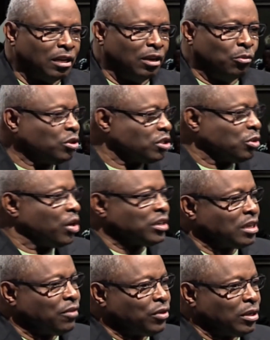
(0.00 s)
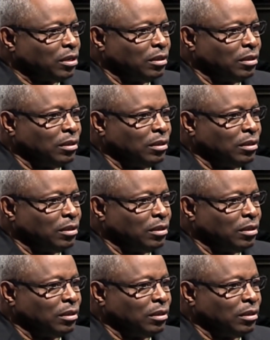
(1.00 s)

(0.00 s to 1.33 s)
What's the rest of it?